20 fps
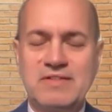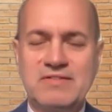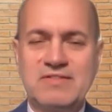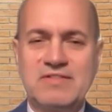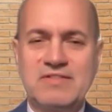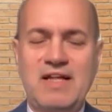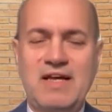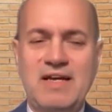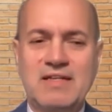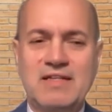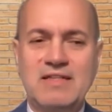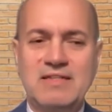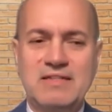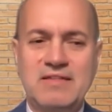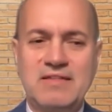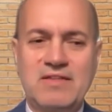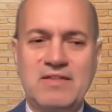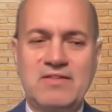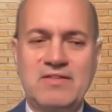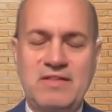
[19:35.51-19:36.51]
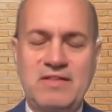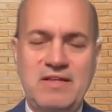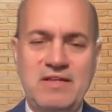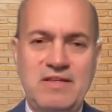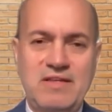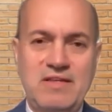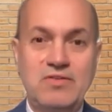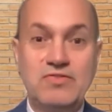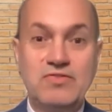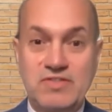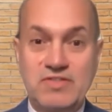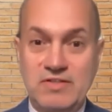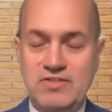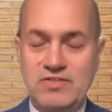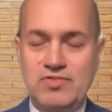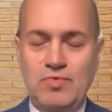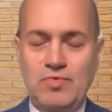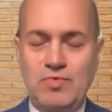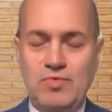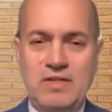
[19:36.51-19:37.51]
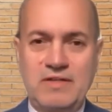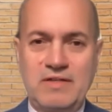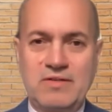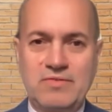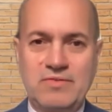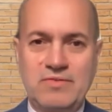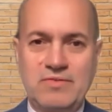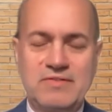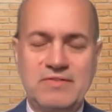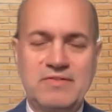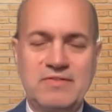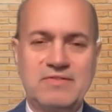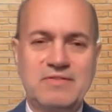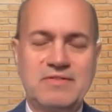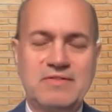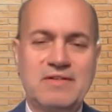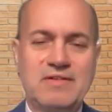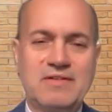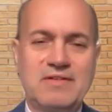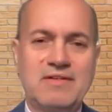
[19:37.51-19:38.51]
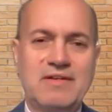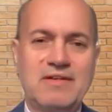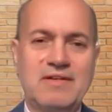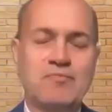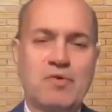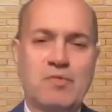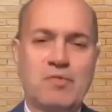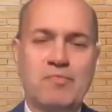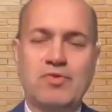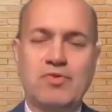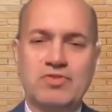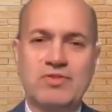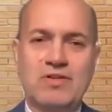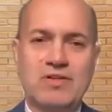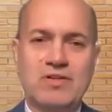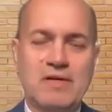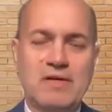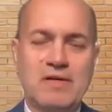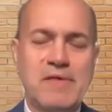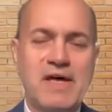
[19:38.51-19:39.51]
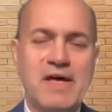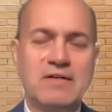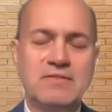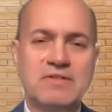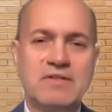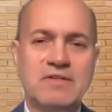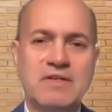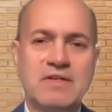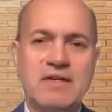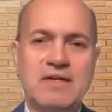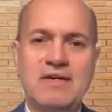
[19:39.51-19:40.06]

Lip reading: it's likely that the usage will increase in a proportional amount,